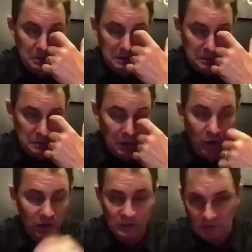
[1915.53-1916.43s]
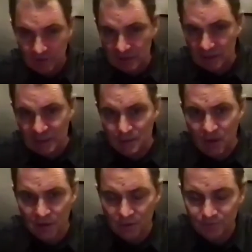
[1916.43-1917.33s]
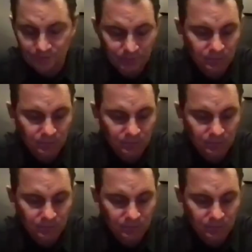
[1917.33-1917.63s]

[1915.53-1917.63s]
and there all is this clay model,